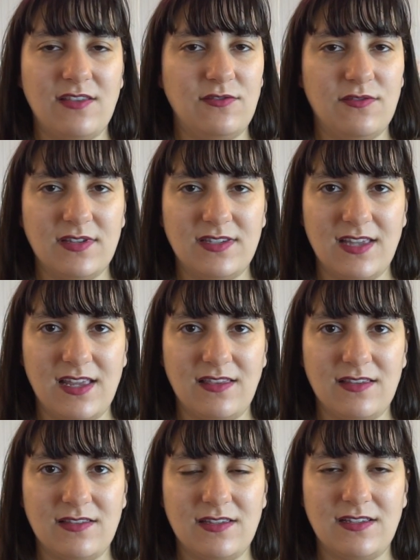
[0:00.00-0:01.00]
do this. Like
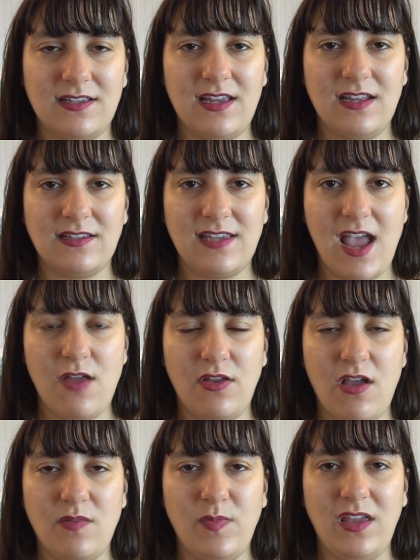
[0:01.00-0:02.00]
this kid is
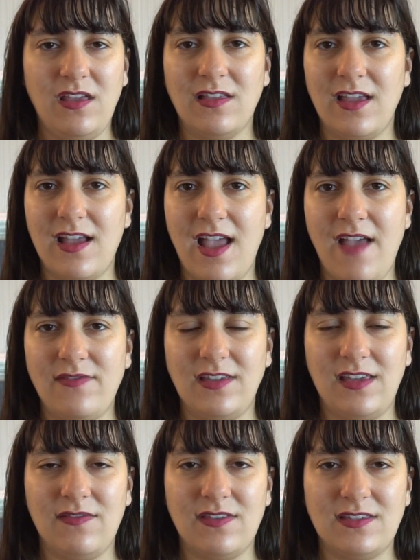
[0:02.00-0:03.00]
counting on me. Like I have to
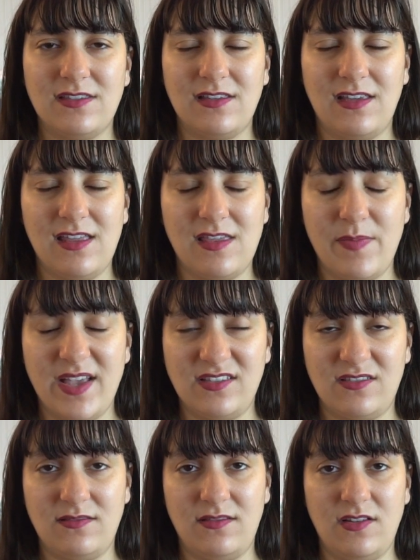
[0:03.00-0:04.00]
give this kid the
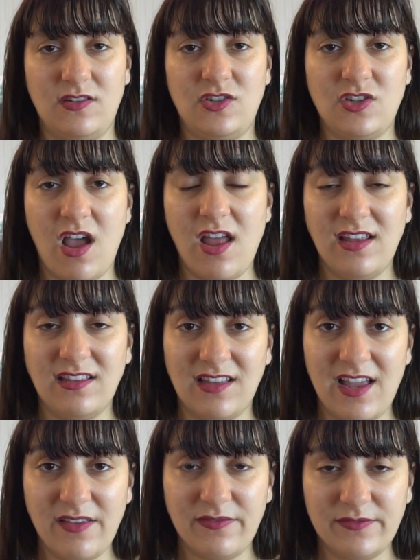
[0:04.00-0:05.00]
best shot in
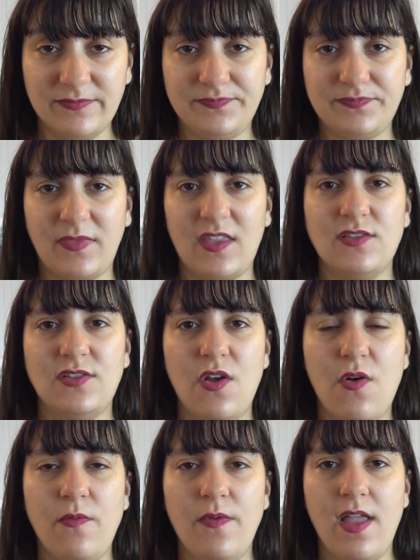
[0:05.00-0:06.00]
life.
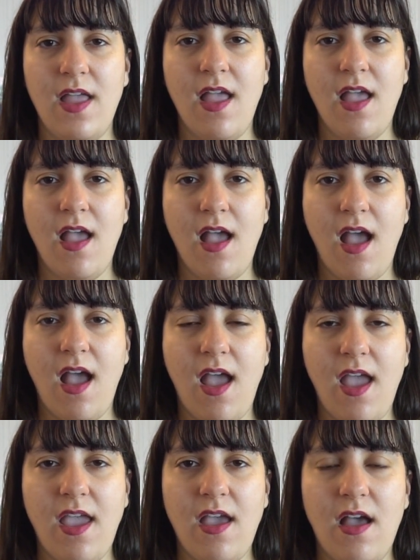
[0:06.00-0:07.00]
So
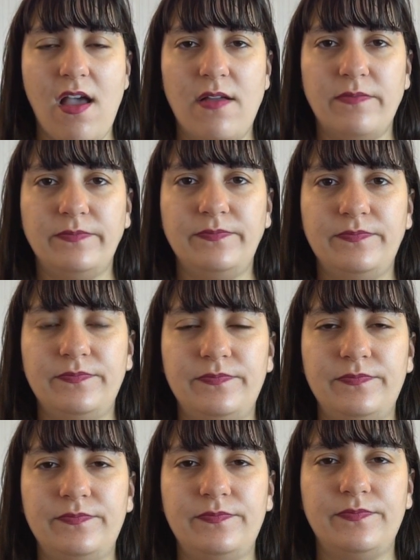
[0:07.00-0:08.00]
I
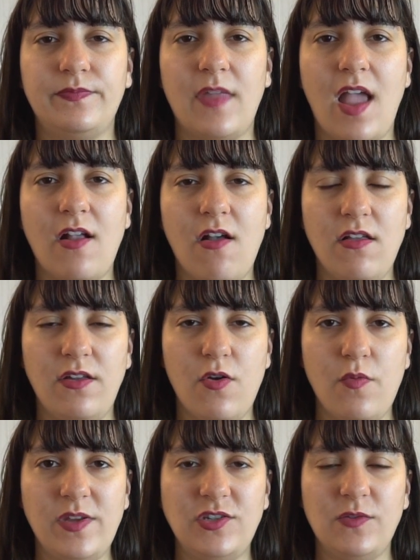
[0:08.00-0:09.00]
call
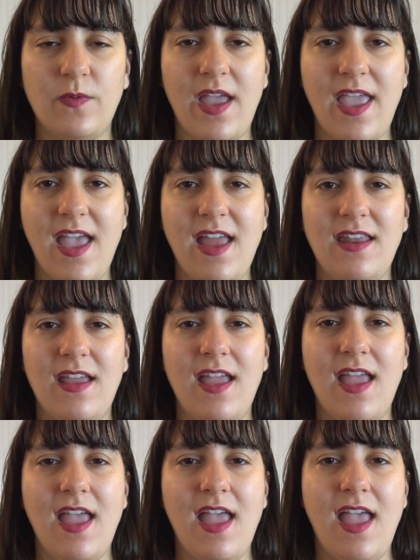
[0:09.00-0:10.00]
an OBGYN,
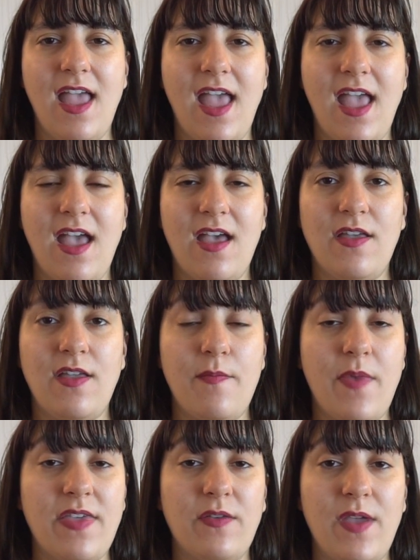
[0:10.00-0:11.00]

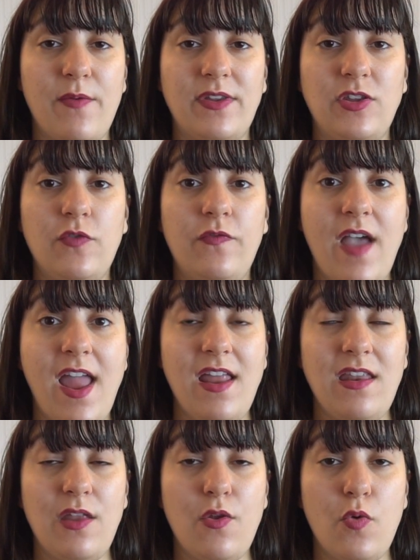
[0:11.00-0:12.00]
and by the way, when you
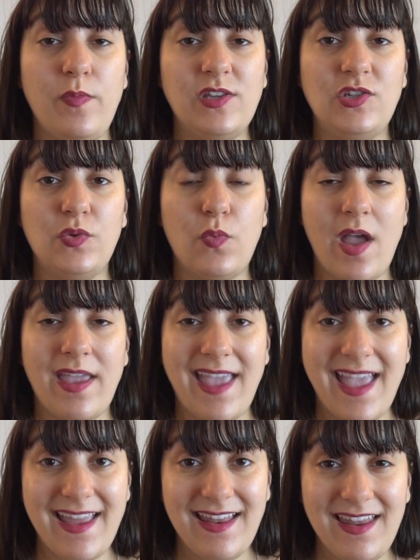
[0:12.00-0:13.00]
find an
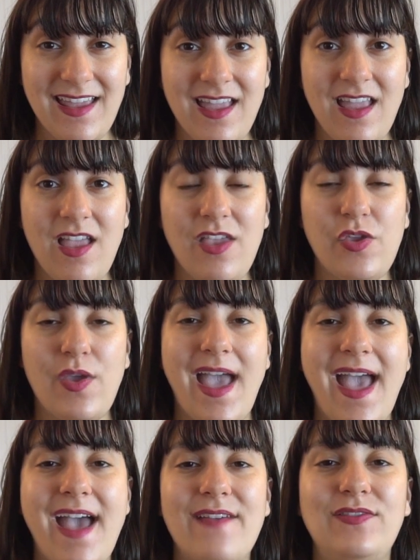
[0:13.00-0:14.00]
OBGYN, you
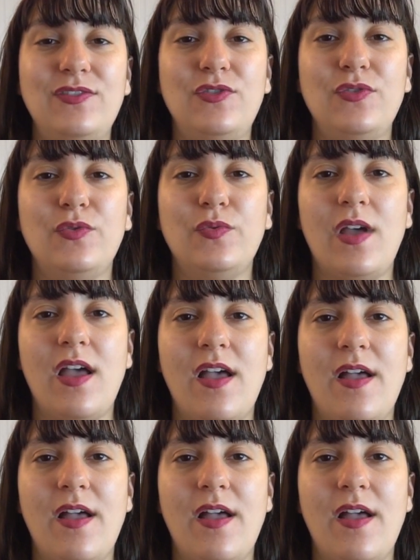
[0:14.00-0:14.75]
have to